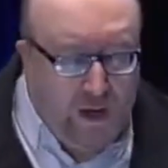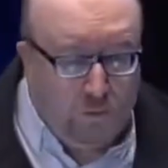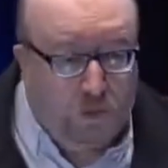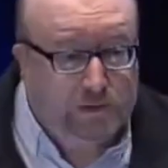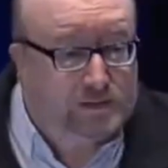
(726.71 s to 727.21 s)

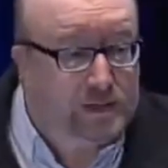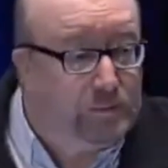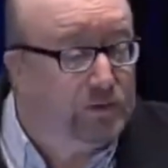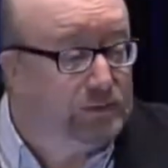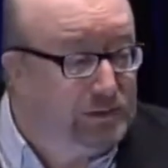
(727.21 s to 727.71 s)
What are some of
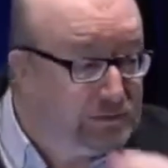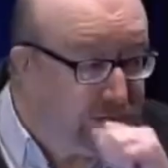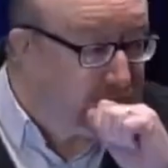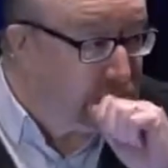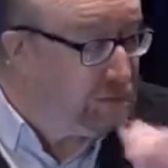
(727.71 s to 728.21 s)
the things
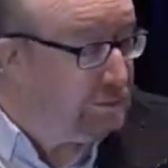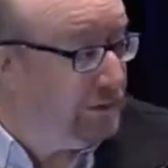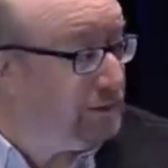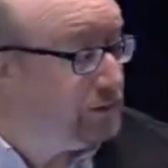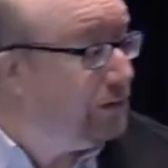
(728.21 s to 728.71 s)
that
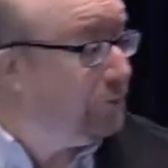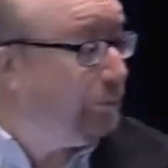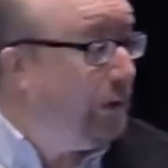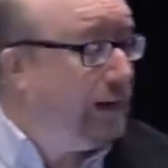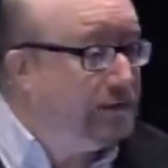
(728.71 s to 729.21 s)
stop
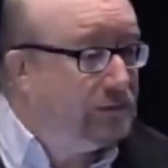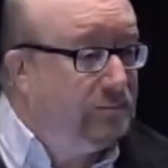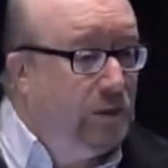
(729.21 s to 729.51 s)
praise?